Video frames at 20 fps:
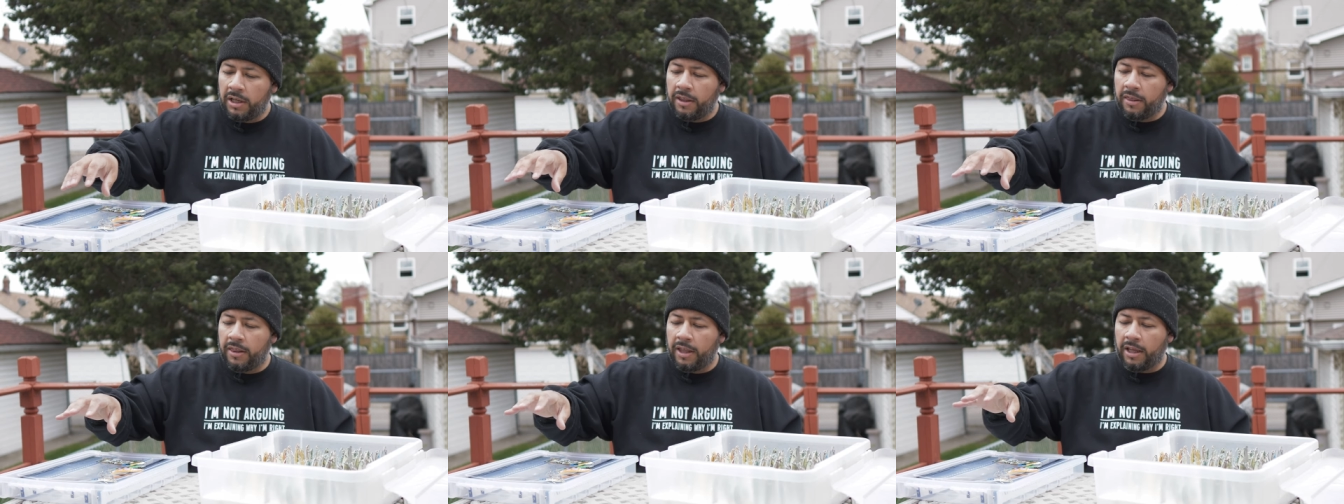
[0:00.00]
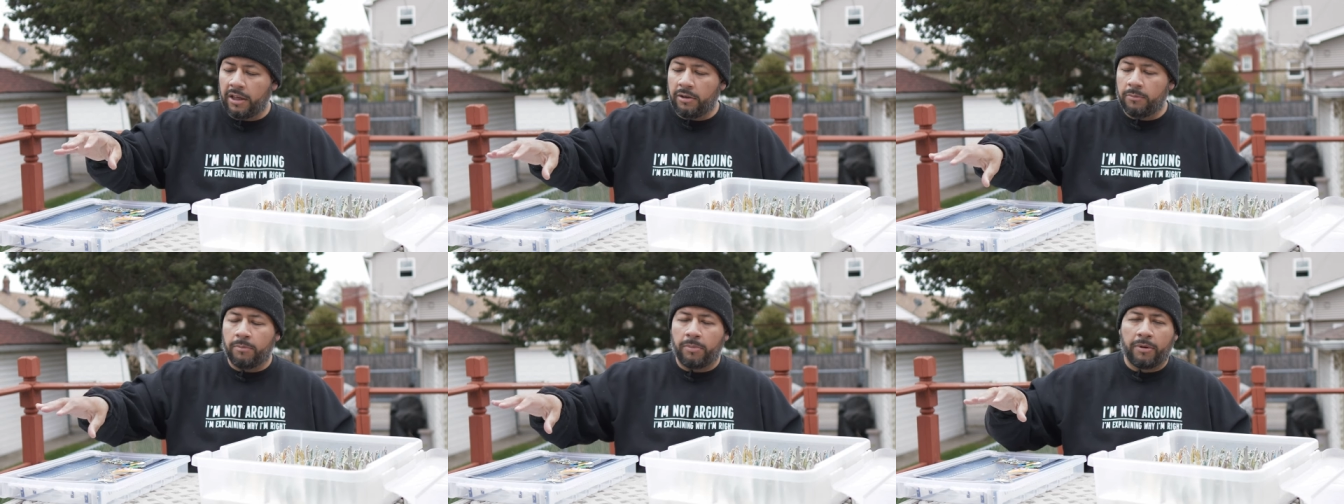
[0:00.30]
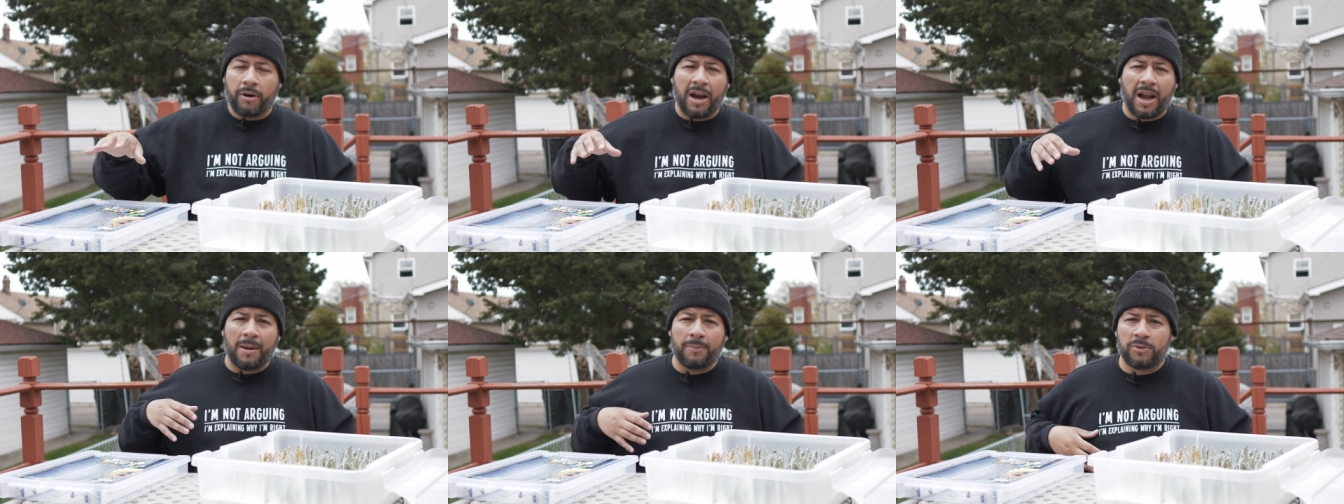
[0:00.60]
then
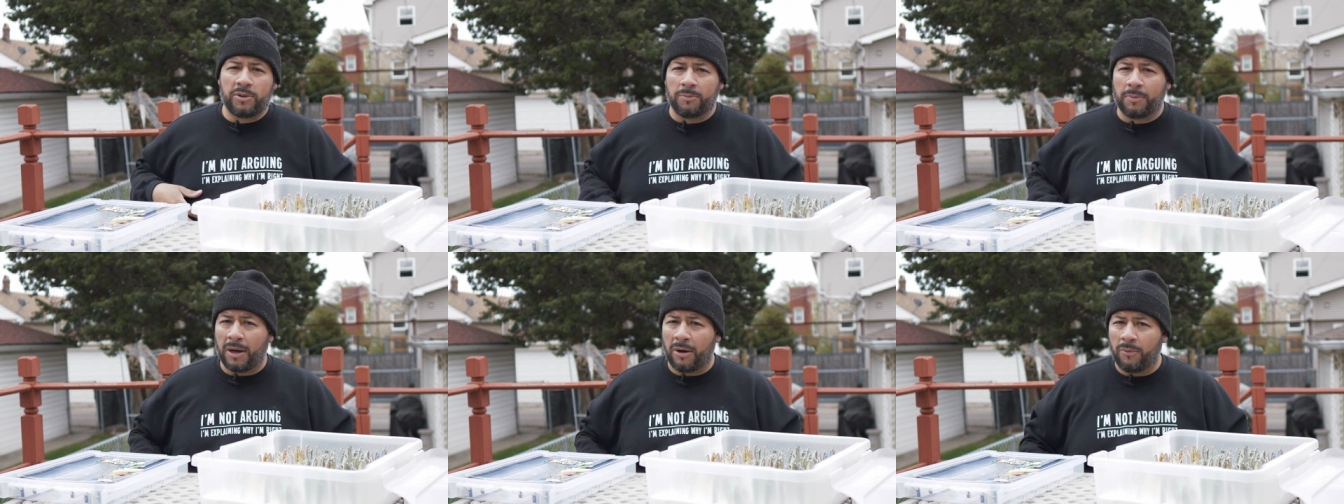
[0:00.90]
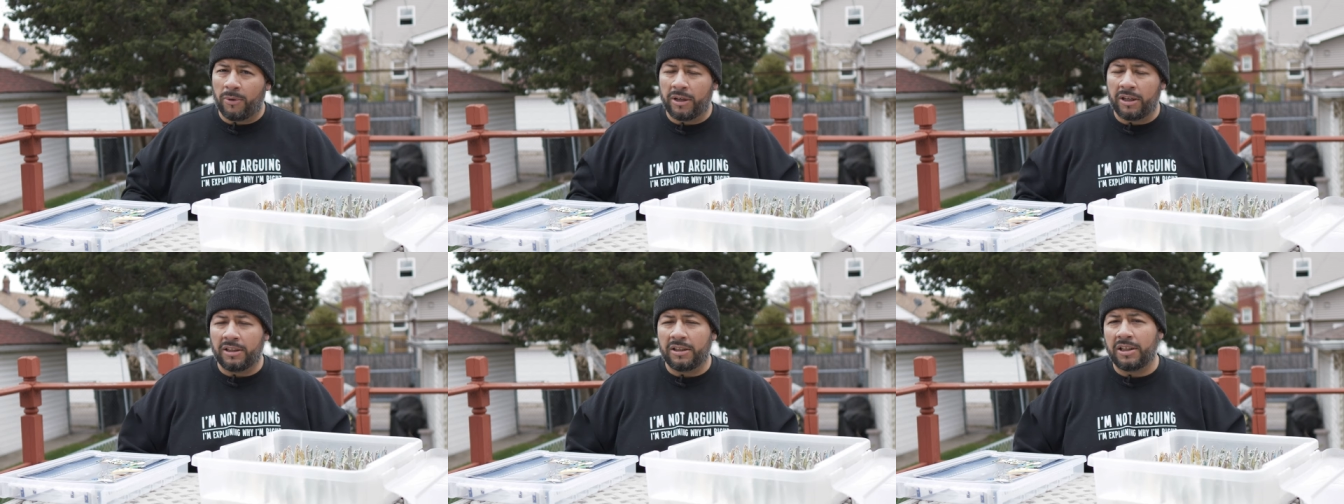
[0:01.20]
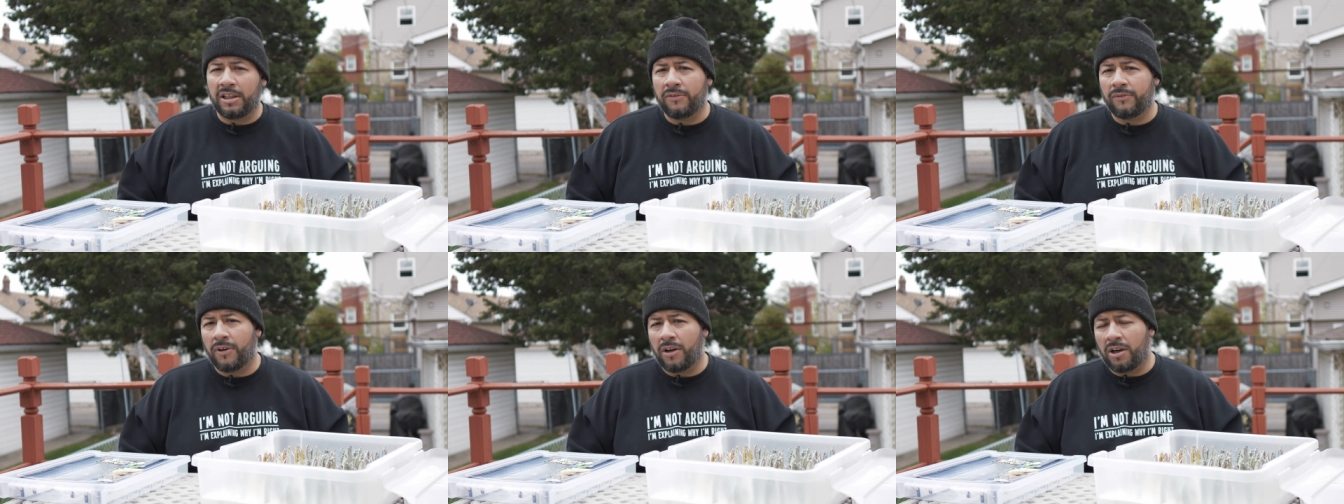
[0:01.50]
perhaps you might want to
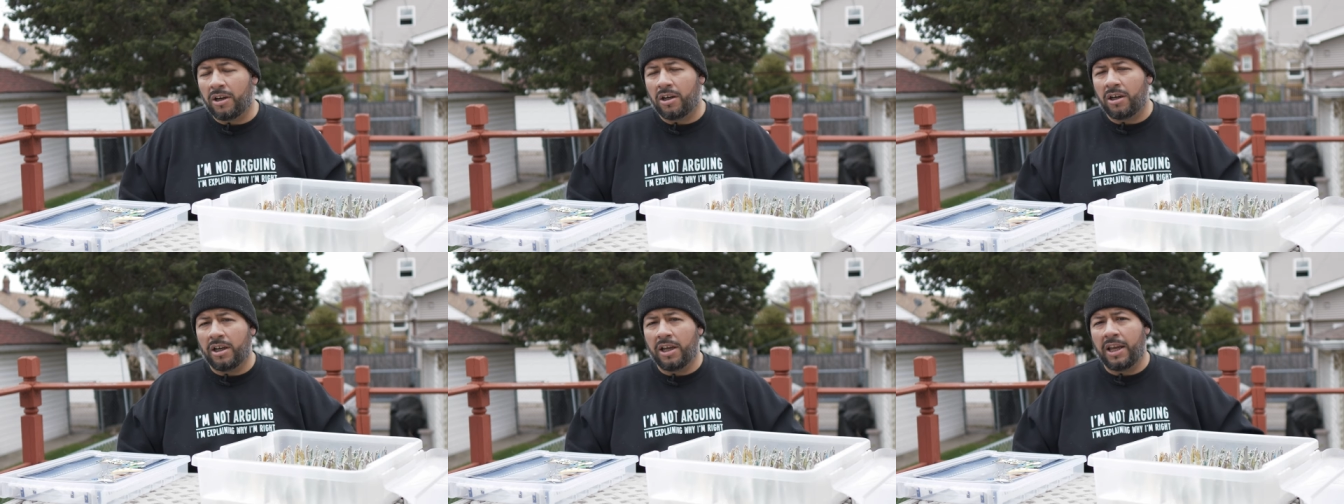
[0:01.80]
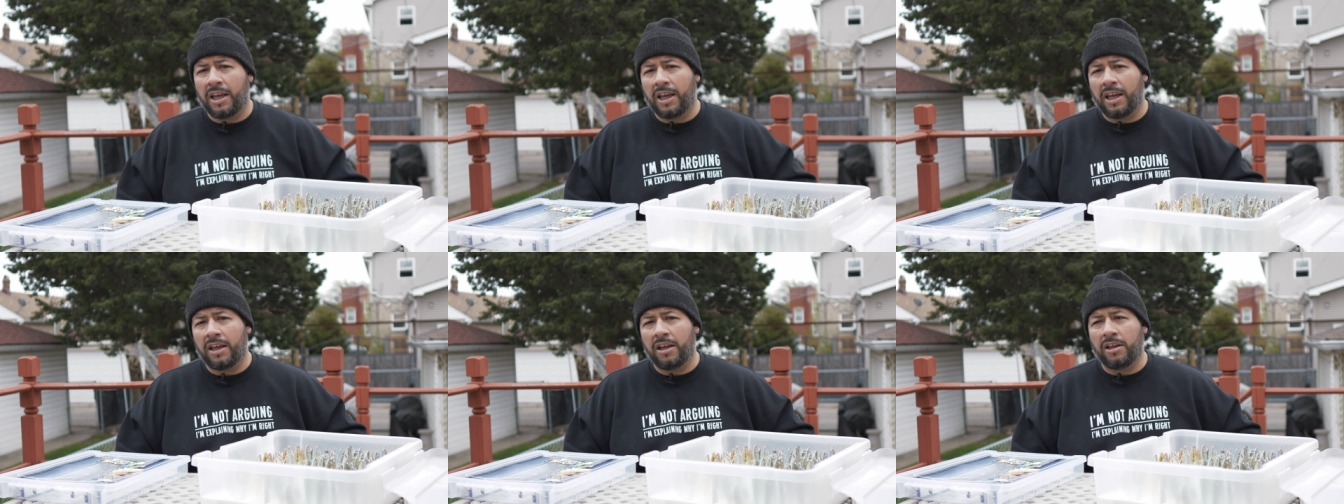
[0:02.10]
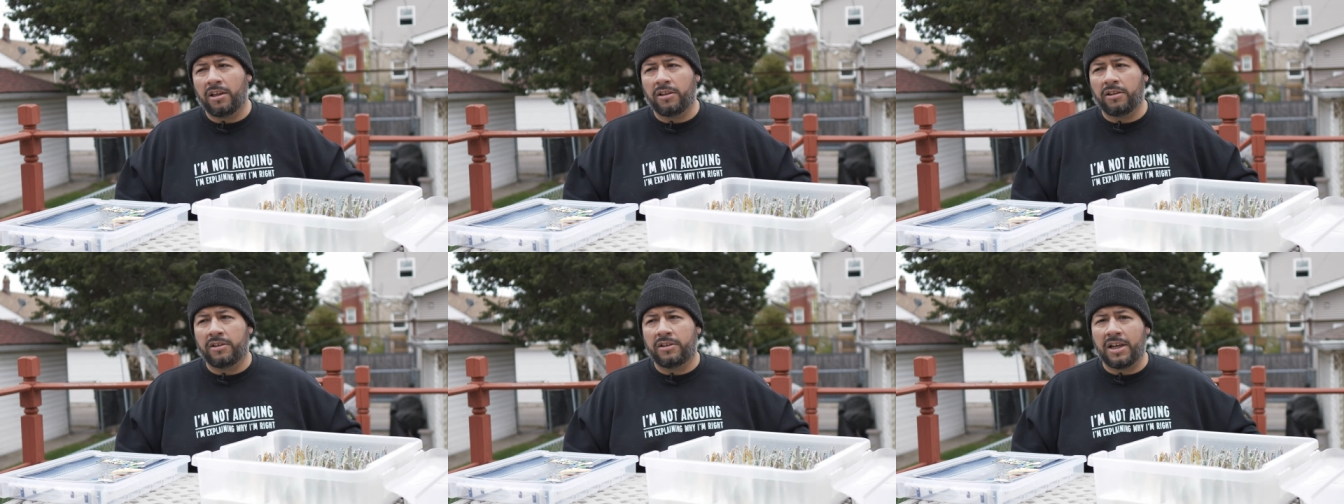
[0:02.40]
leave a